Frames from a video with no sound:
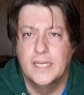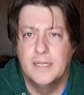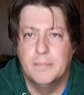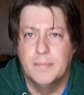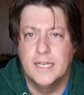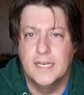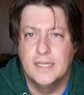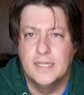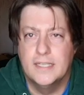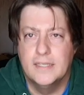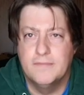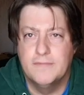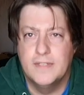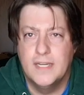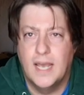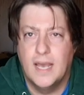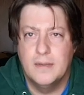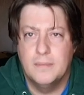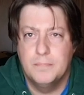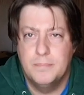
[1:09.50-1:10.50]
about if
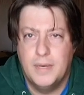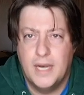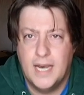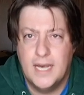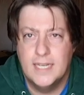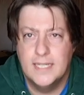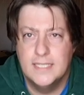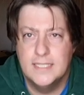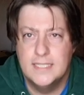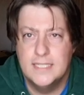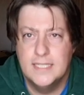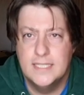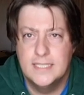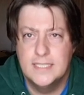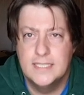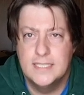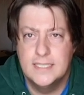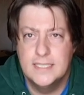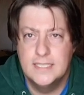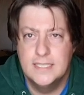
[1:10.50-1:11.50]
not
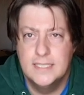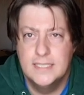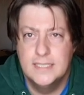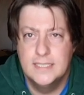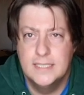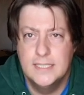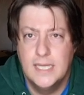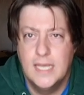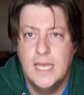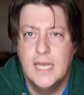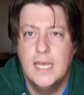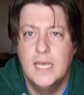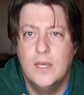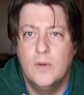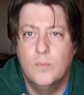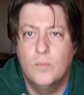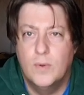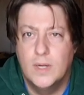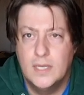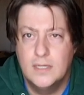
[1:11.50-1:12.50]
politics?
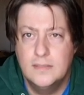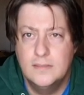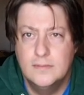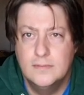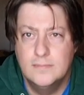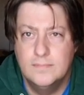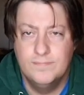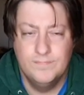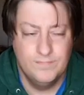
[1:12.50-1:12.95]
Well,